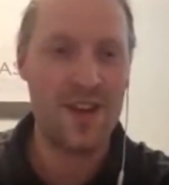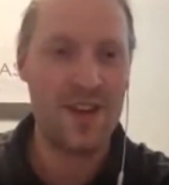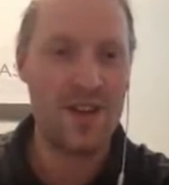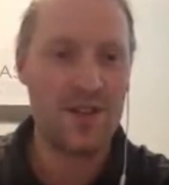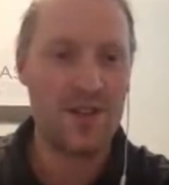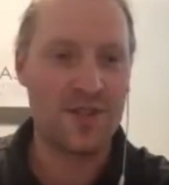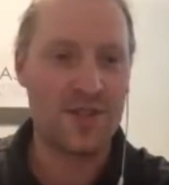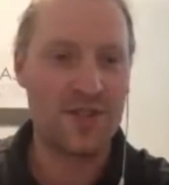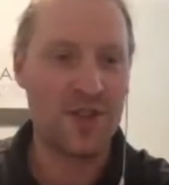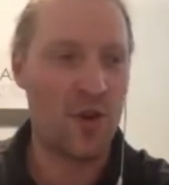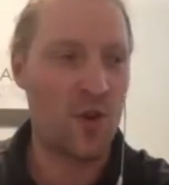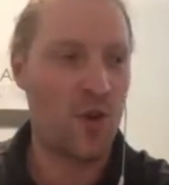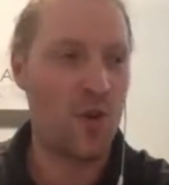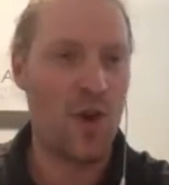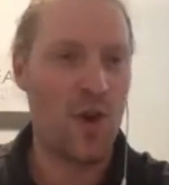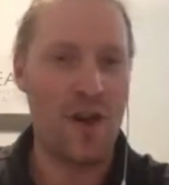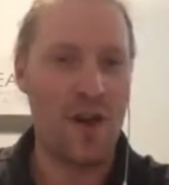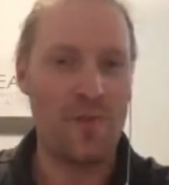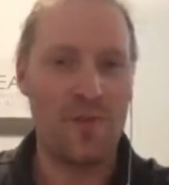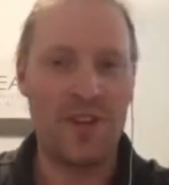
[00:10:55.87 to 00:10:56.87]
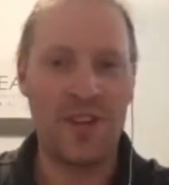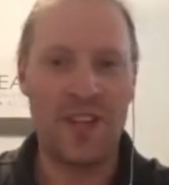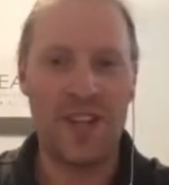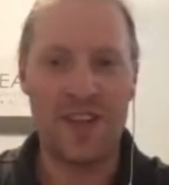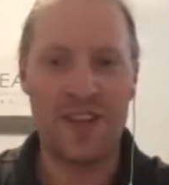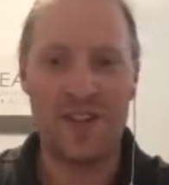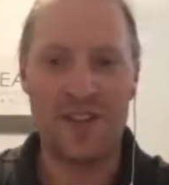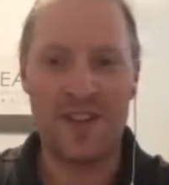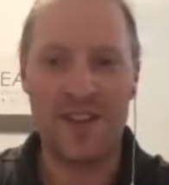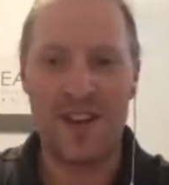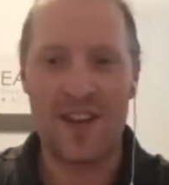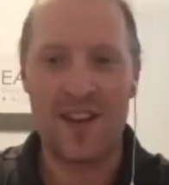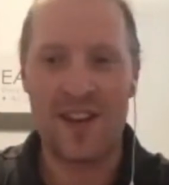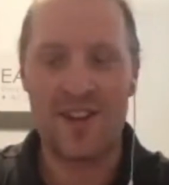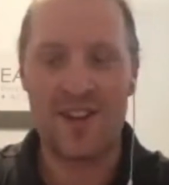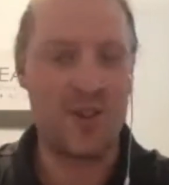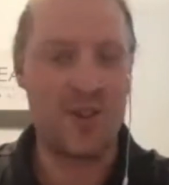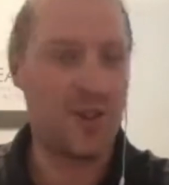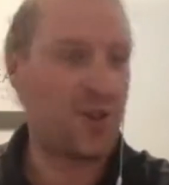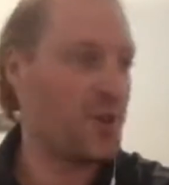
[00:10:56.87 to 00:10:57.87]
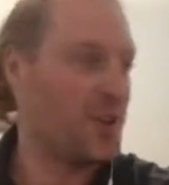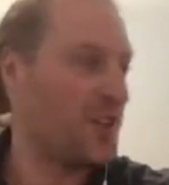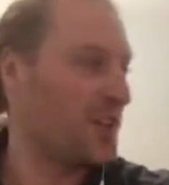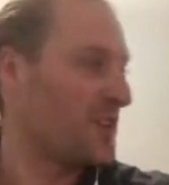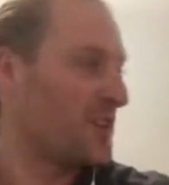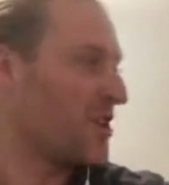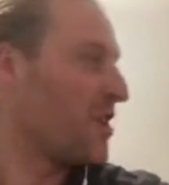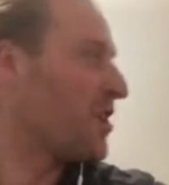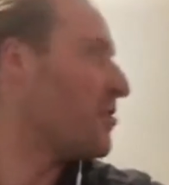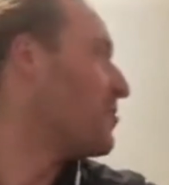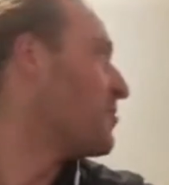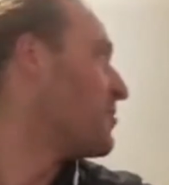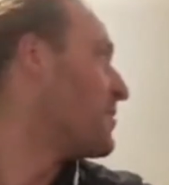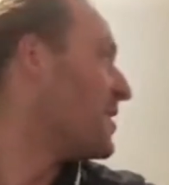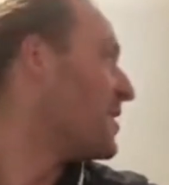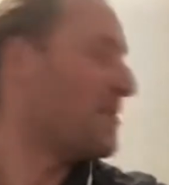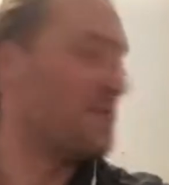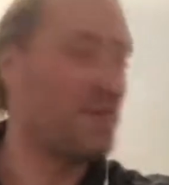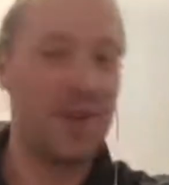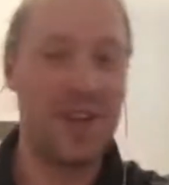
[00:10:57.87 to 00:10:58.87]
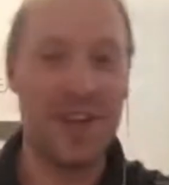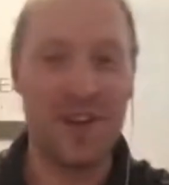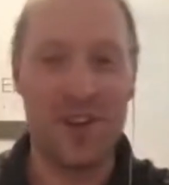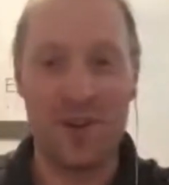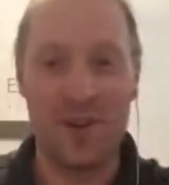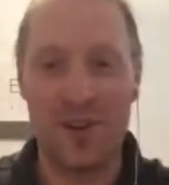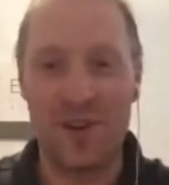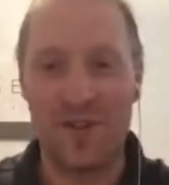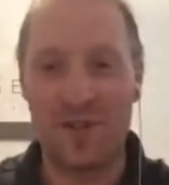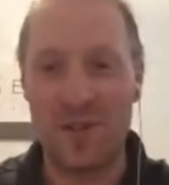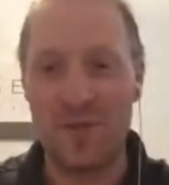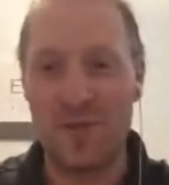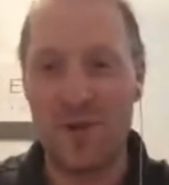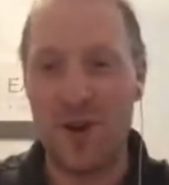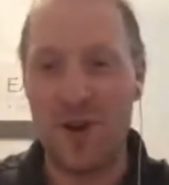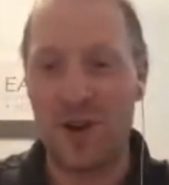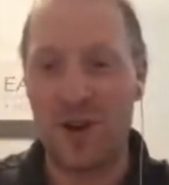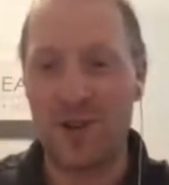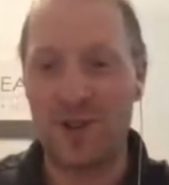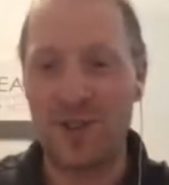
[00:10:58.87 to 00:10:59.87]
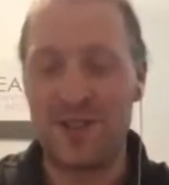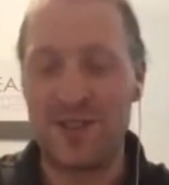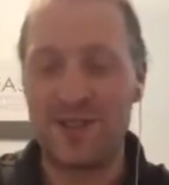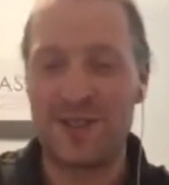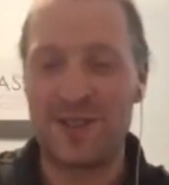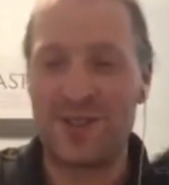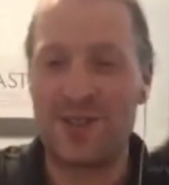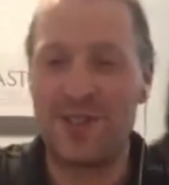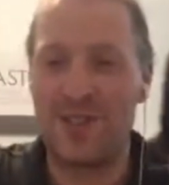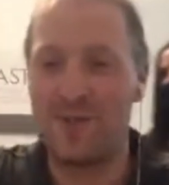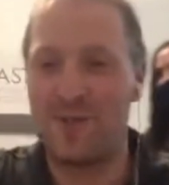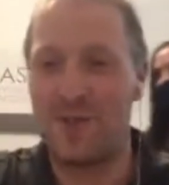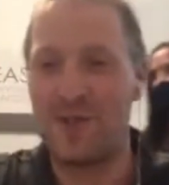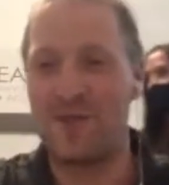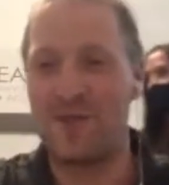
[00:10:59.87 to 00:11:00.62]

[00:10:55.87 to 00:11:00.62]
So I'm going to get Judy to come and be our lovely model. She's been